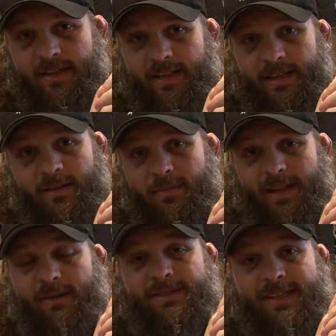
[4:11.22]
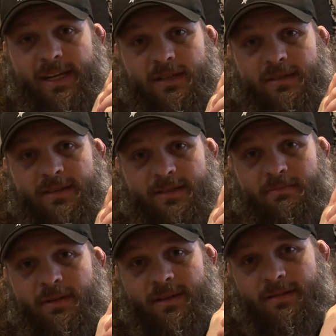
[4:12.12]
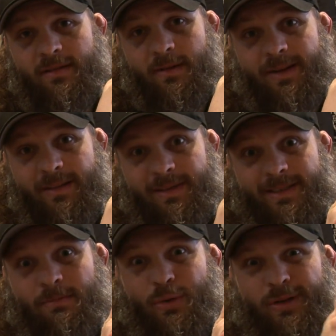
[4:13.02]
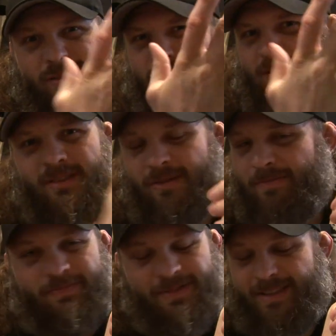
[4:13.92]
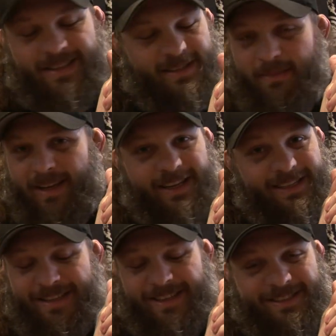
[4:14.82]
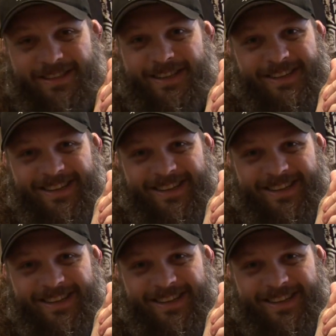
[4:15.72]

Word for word: and they told me that was dangerous, but they want to give me some poison, so it doesn't make any sense.